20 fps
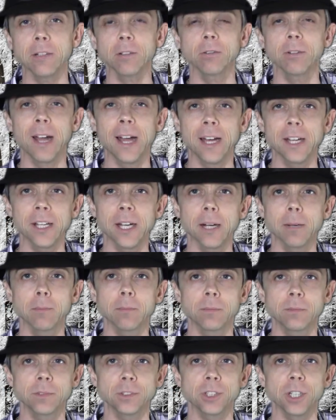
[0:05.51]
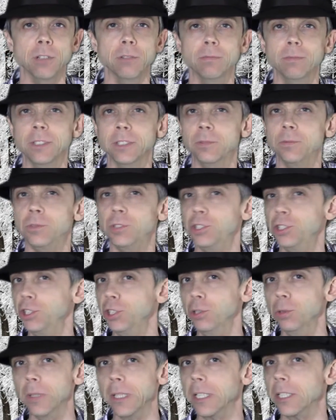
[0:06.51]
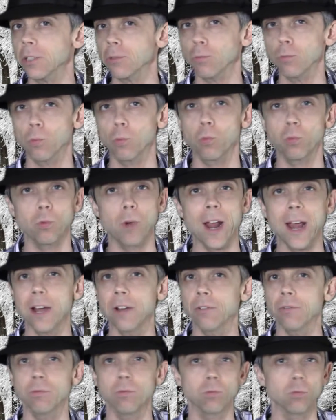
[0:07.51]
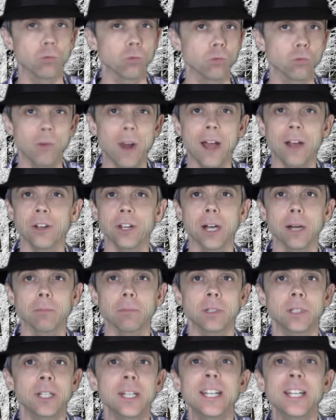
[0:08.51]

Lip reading: roundup. So this 2 weeks roundup.